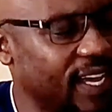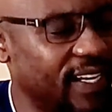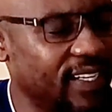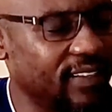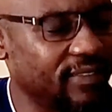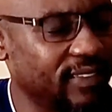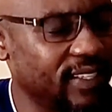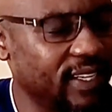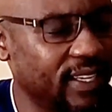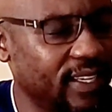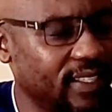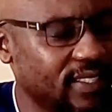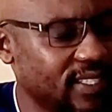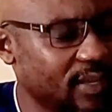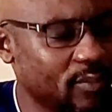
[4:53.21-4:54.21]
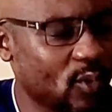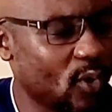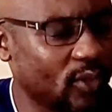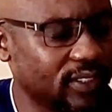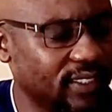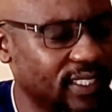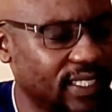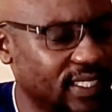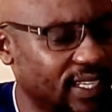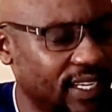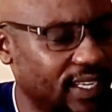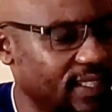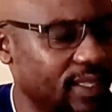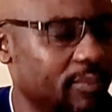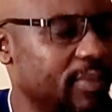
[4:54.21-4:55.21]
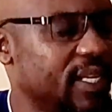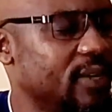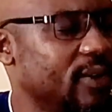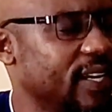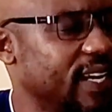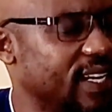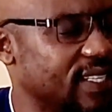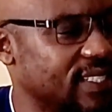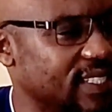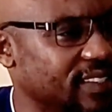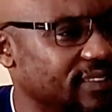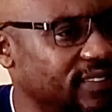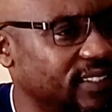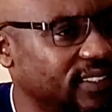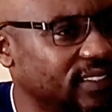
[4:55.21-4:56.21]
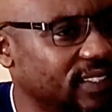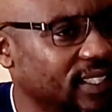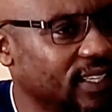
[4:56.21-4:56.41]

I live in the same world that the billionaires live in.